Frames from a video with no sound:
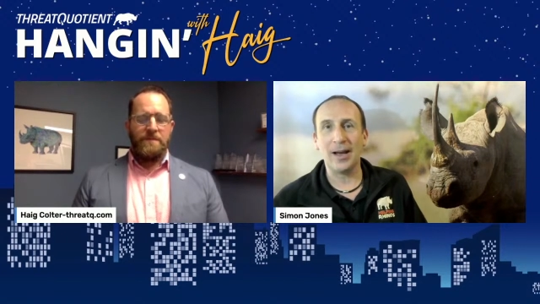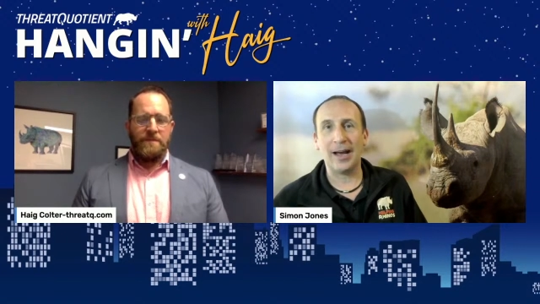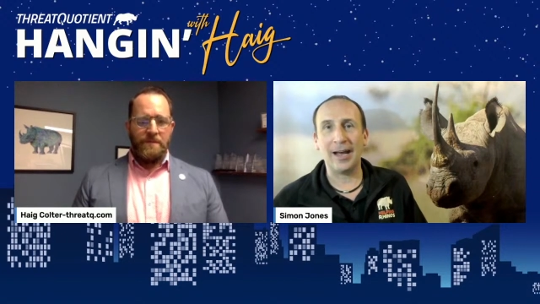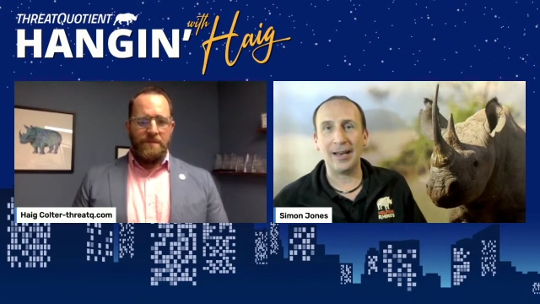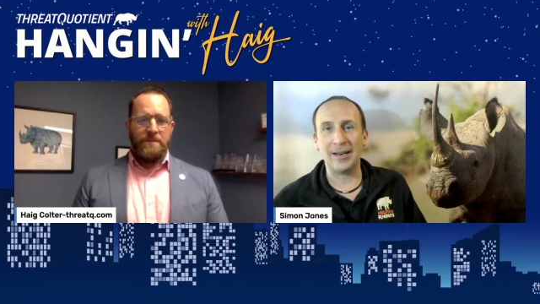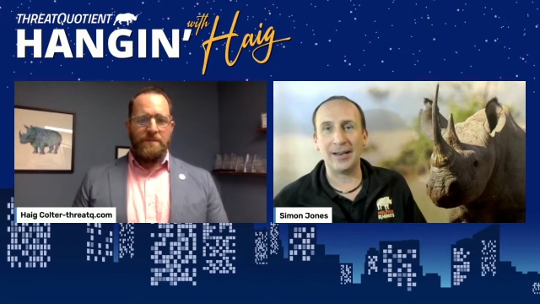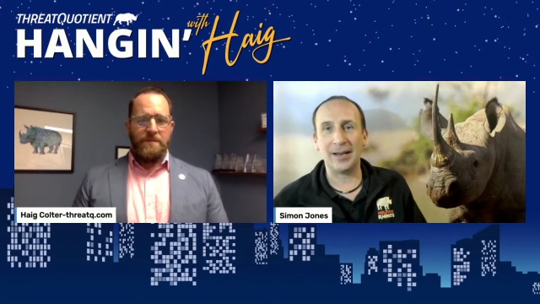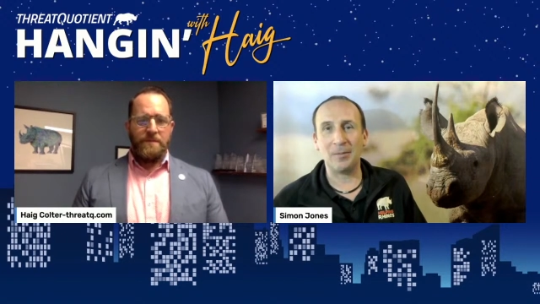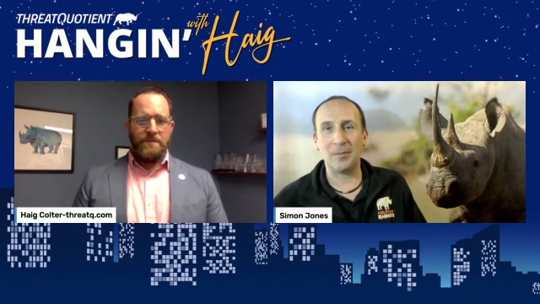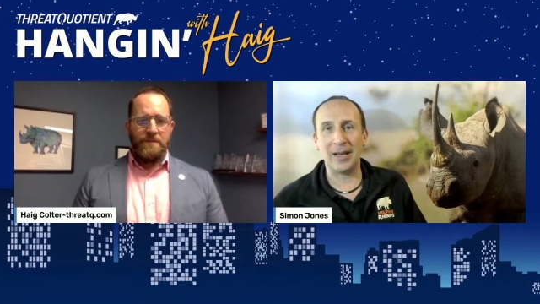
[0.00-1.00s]
Speaker 1: and
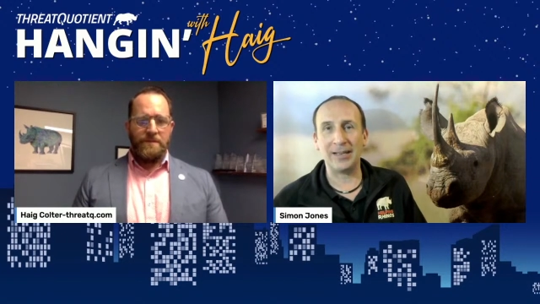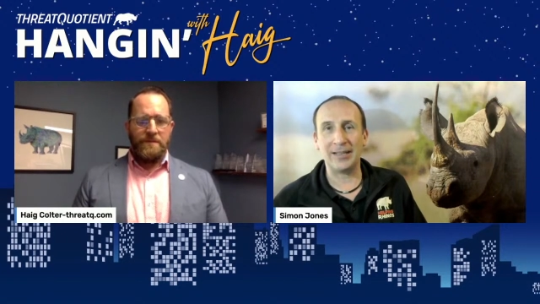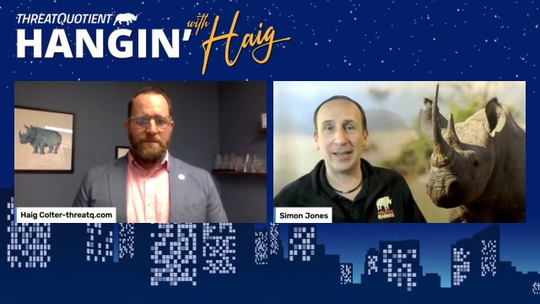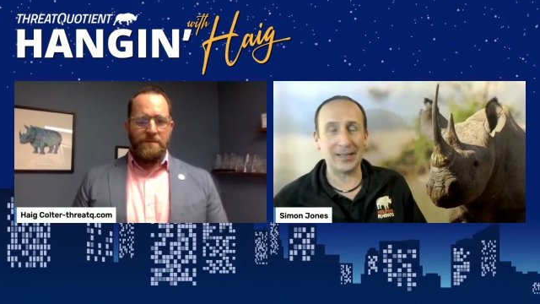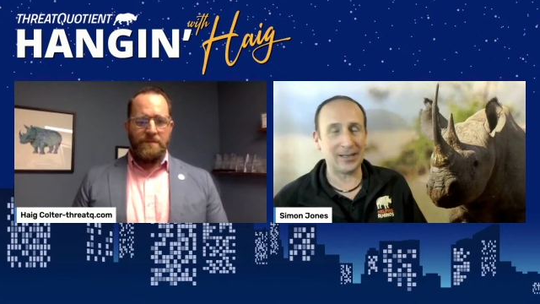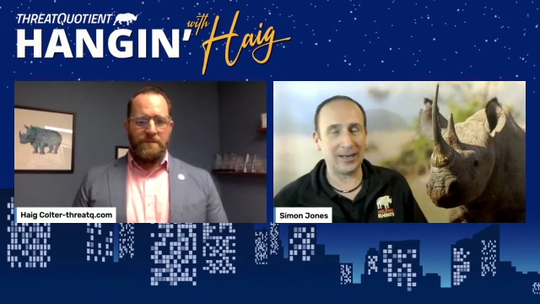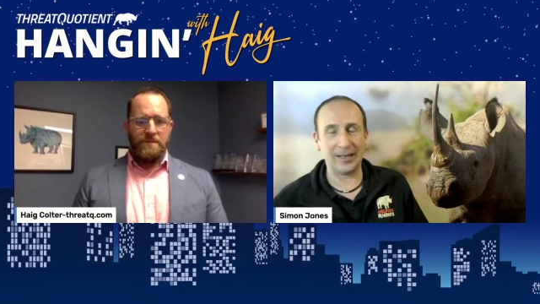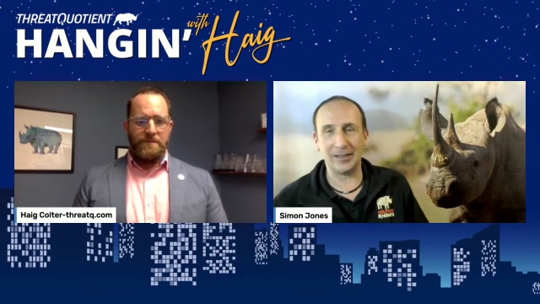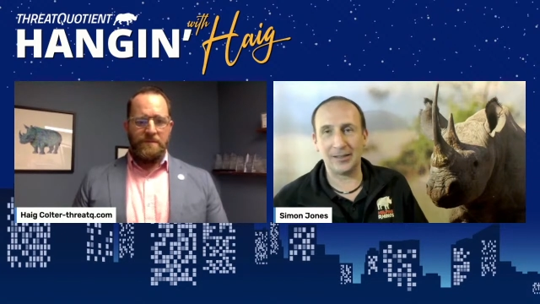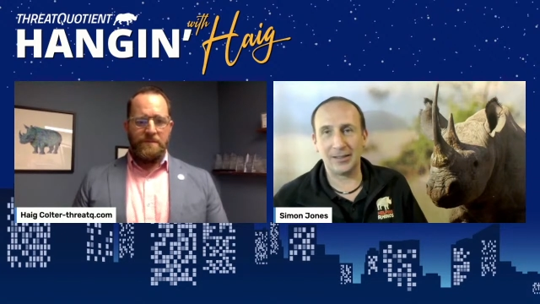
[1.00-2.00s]
um, and yeah,
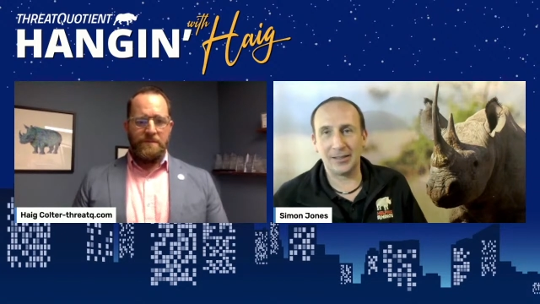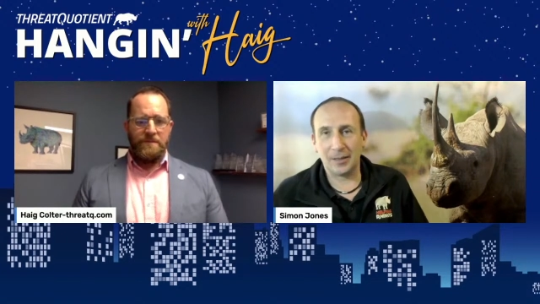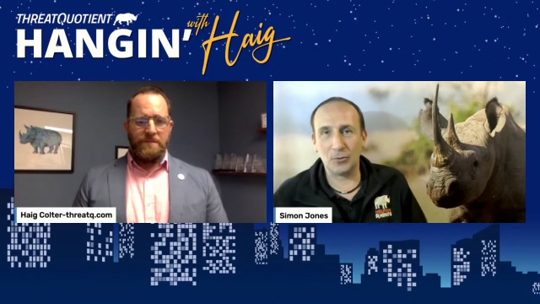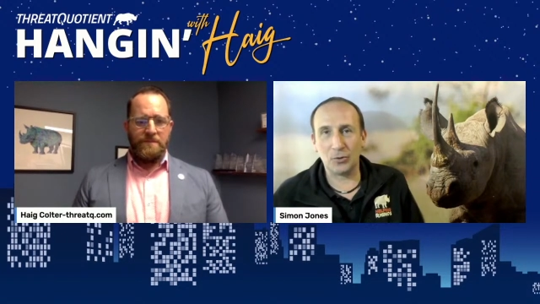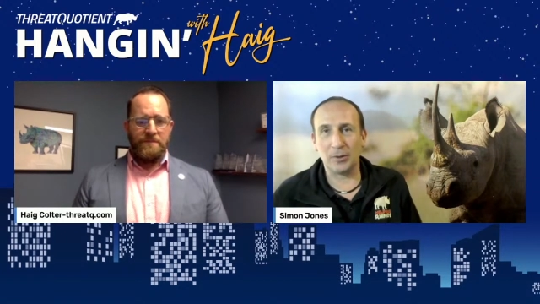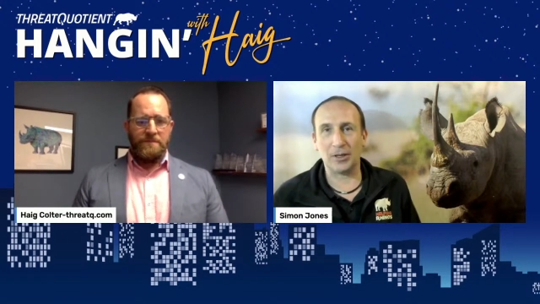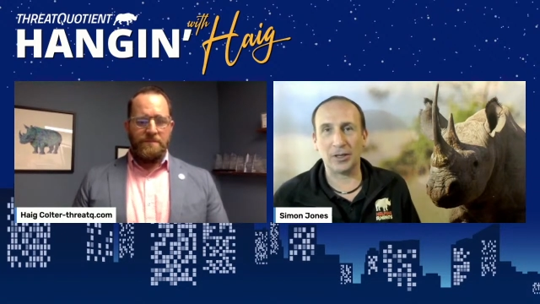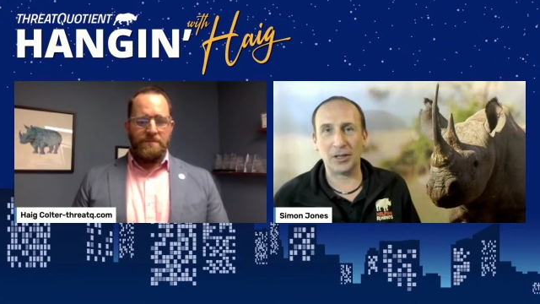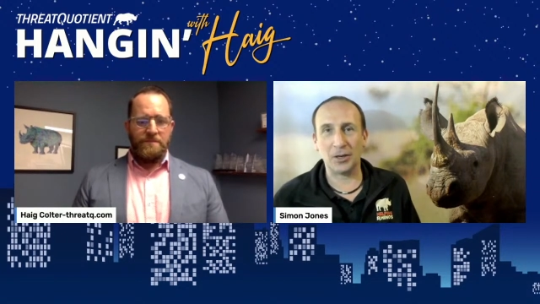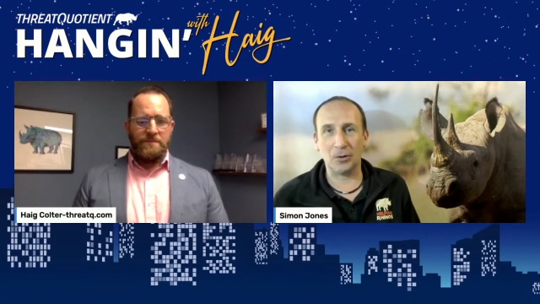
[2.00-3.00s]
and I'm sure we're going to
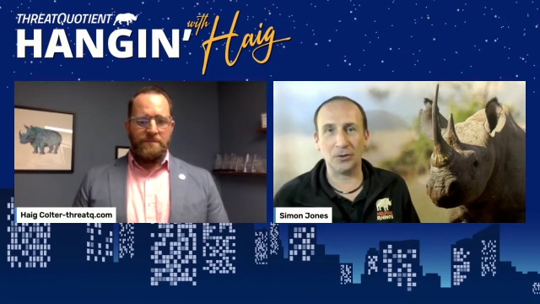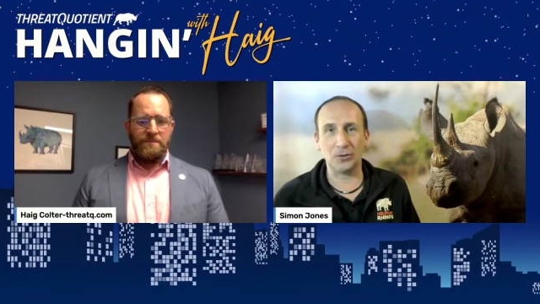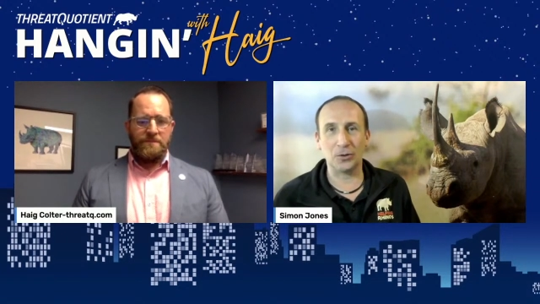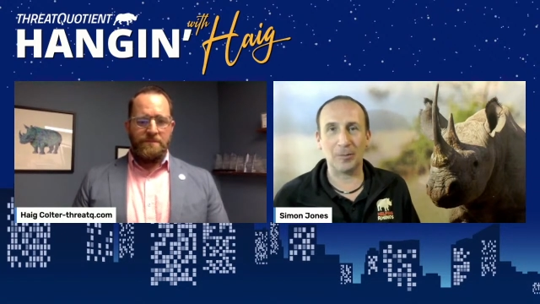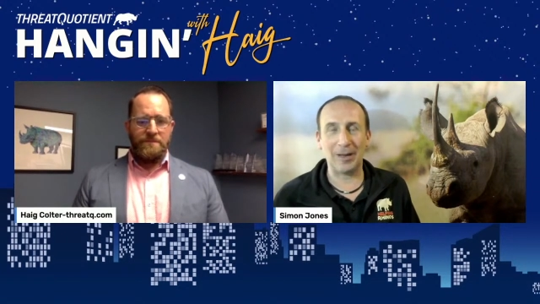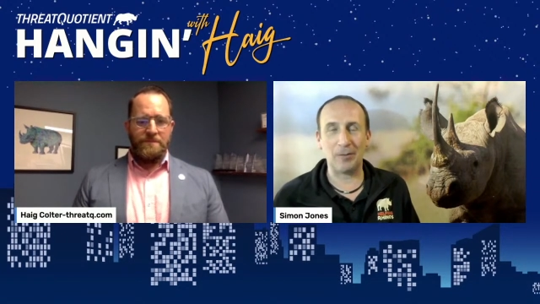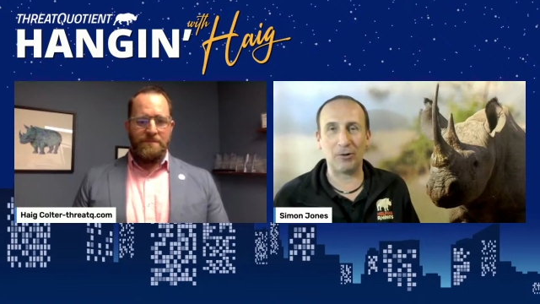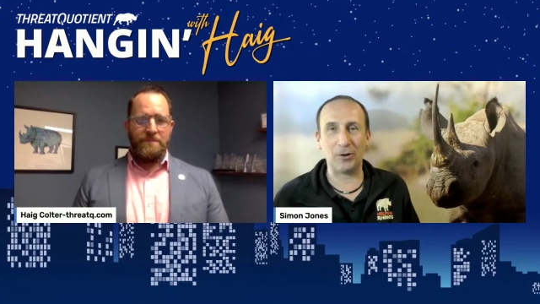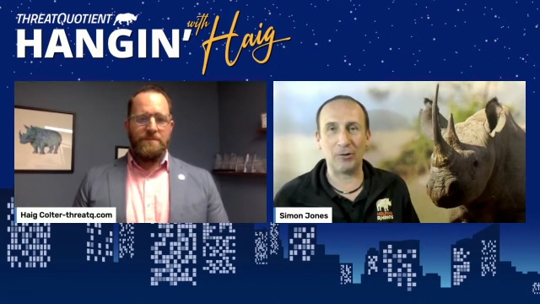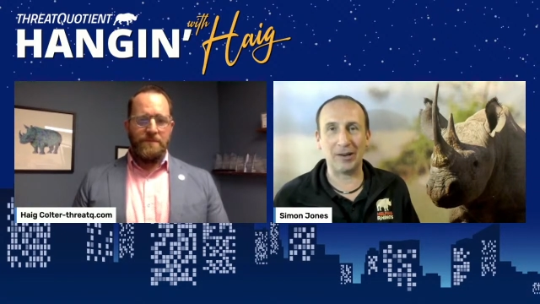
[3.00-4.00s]
go on and talk about the
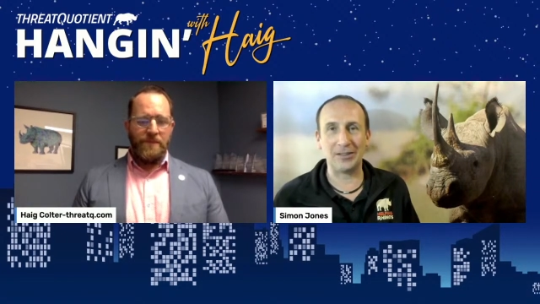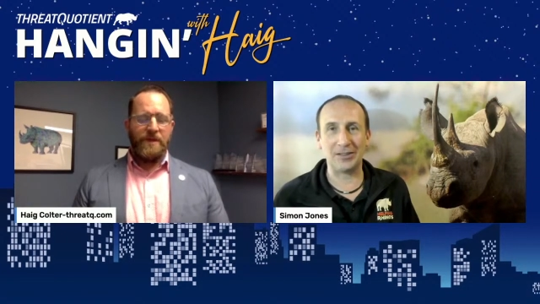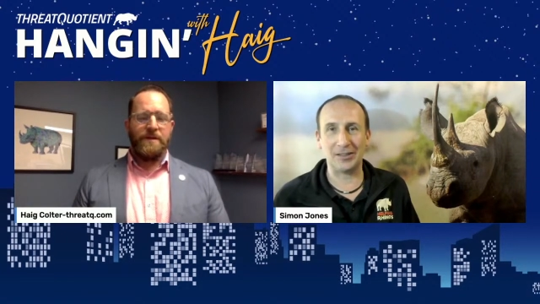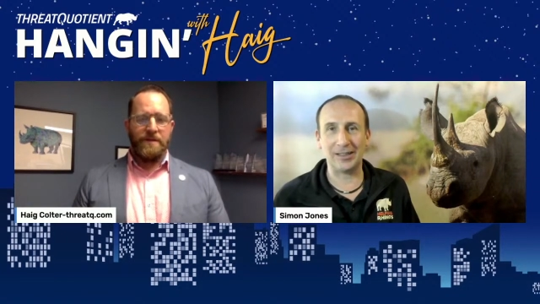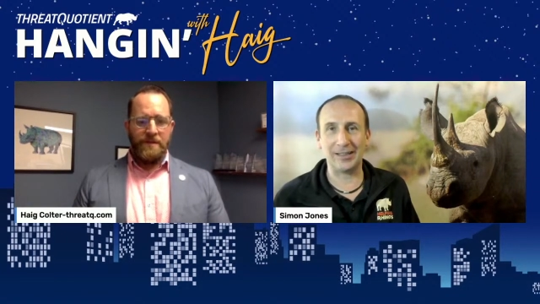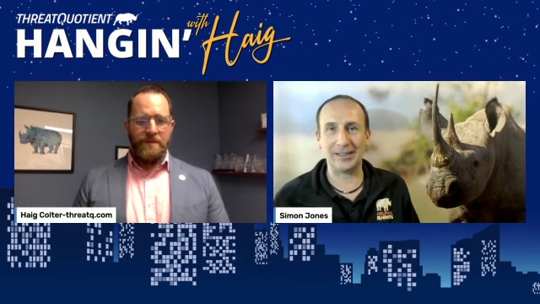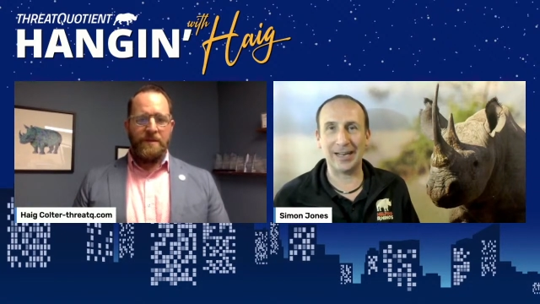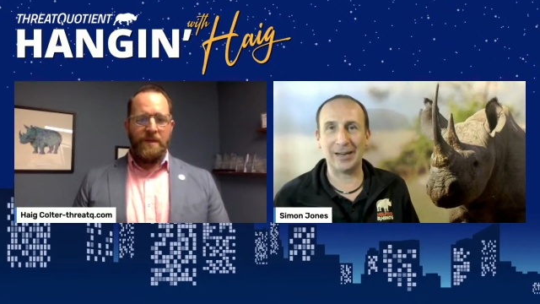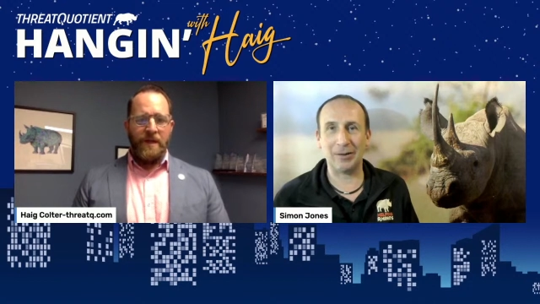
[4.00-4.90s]
progress and yeah. how